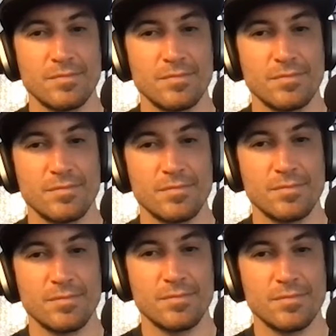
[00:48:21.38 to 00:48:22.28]

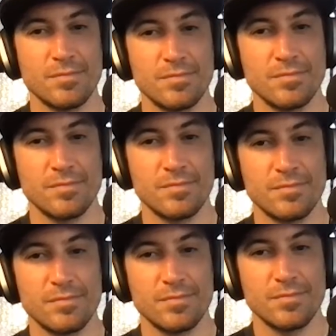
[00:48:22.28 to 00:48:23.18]

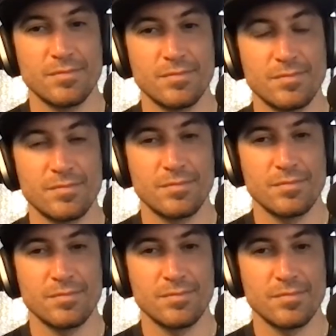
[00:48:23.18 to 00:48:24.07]

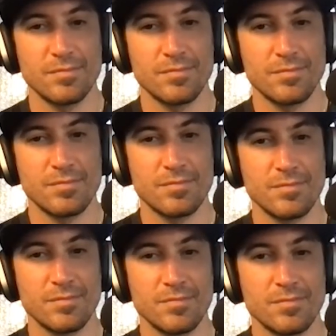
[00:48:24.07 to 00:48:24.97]

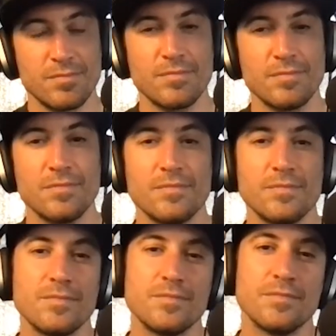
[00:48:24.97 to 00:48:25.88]

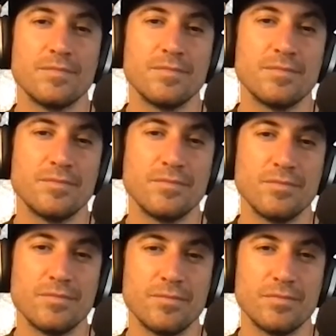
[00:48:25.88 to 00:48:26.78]

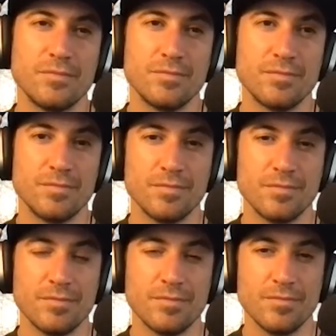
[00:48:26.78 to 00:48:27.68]

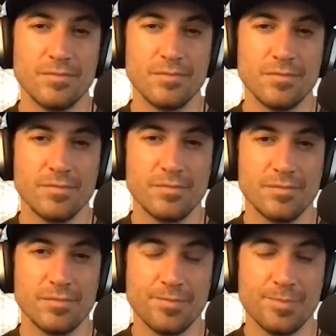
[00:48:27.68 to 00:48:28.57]

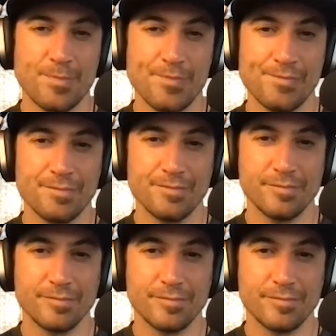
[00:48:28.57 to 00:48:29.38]
(silent)